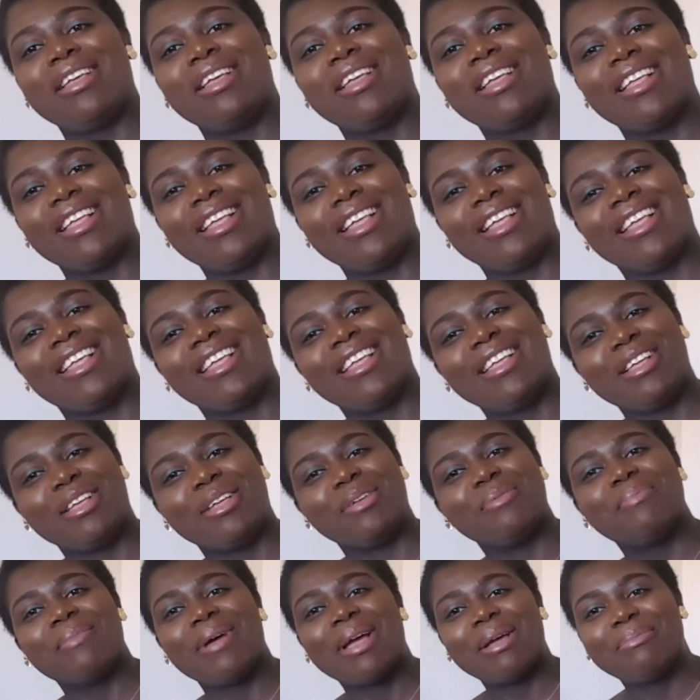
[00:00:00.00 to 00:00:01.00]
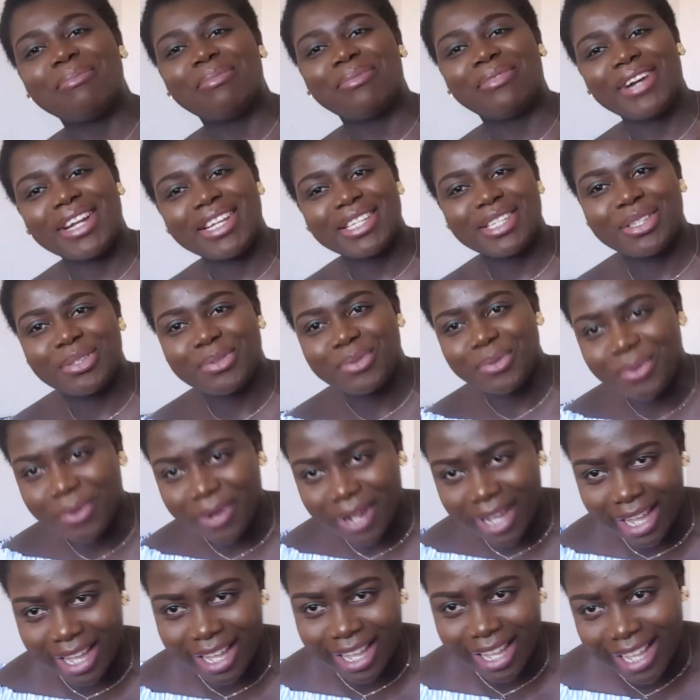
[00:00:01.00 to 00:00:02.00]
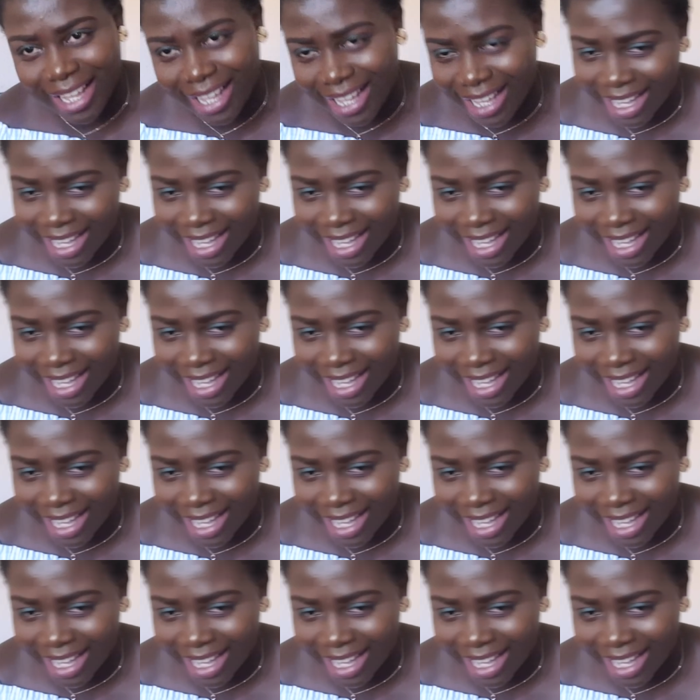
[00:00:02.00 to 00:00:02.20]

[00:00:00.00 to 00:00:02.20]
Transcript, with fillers: in my breast where